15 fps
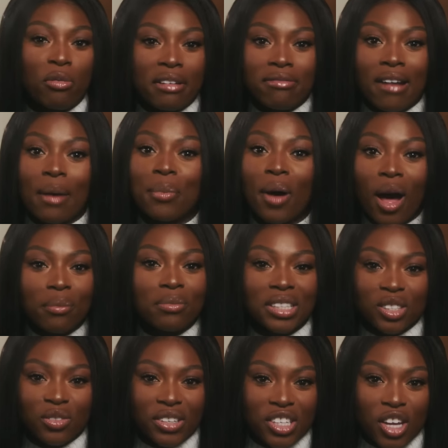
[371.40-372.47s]
we wrap up
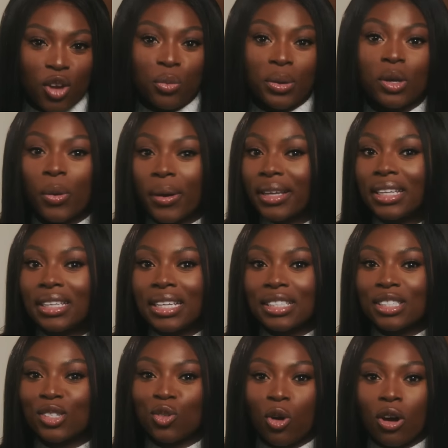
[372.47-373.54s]
this video, we quickly need
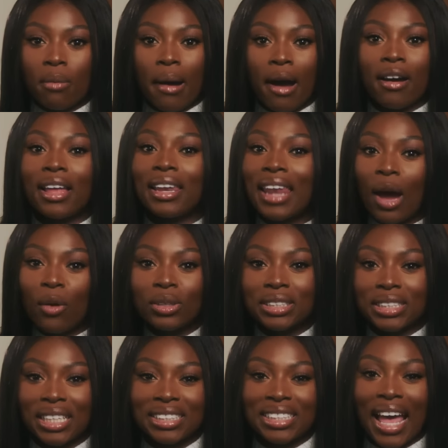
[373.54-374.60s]
to talk about
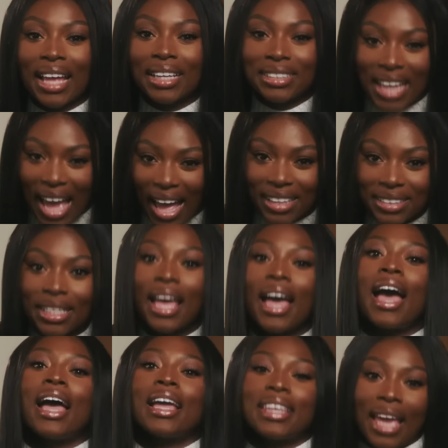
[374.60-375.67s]
allowances and tax.
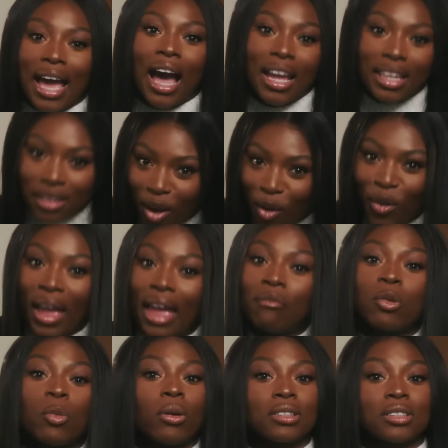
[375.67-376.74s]
Yeah, I know,
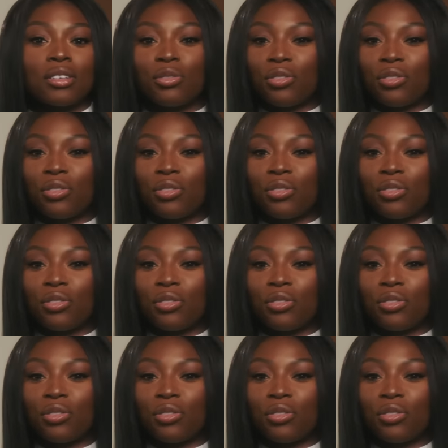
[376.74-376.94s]
everyone's